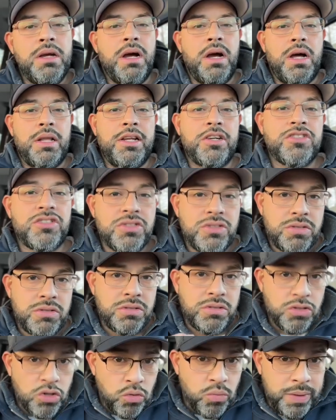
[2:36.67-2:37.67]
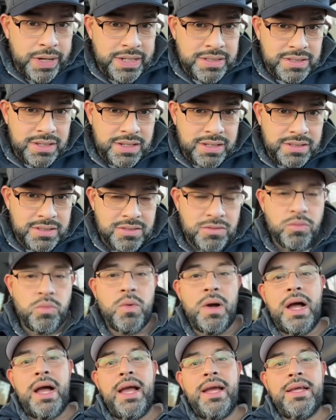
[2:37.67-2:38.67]
There's two reasons
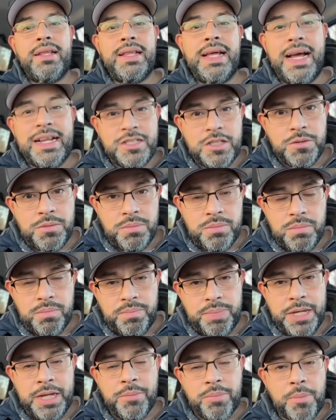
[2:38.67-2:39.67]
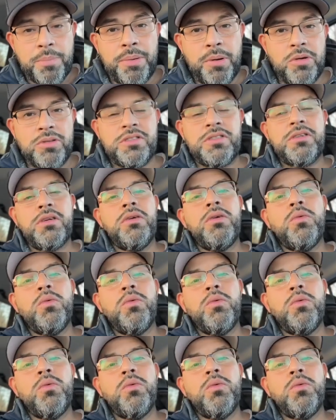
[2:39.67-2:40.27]
why that's being proposed.